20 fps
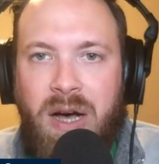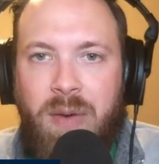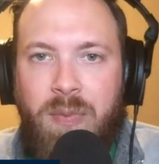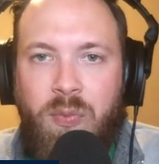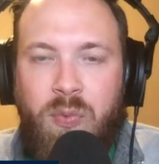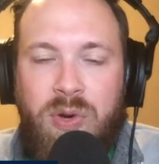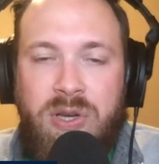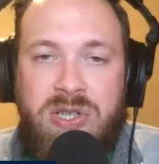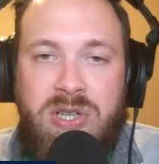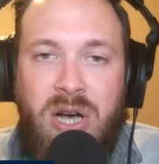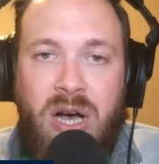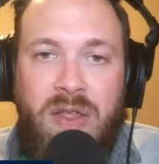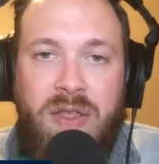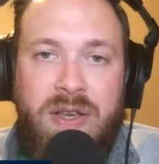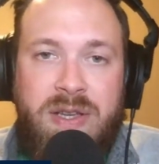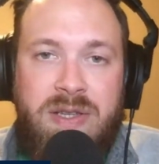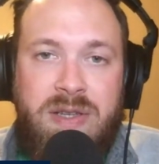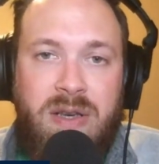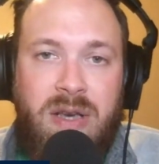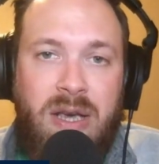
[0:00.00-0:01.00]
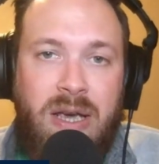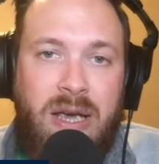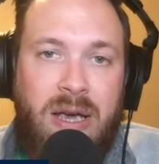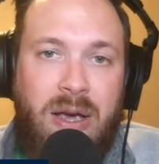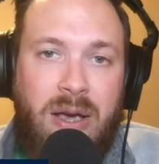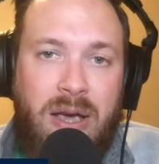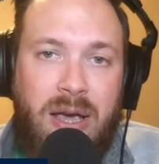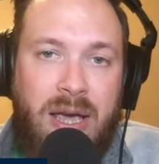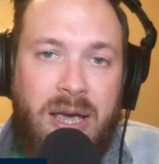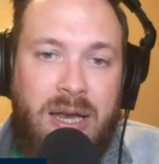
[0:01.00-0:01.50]
We saw this
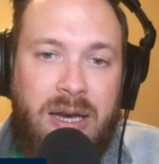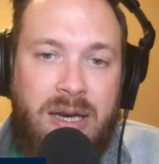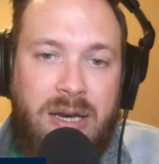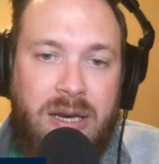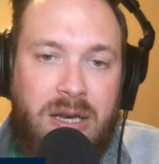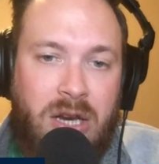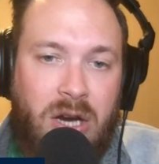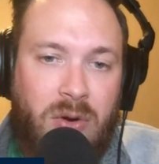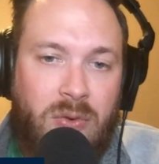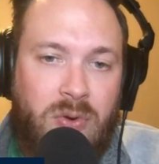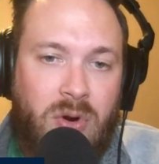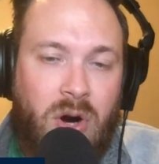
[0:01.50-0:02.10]
in, you know,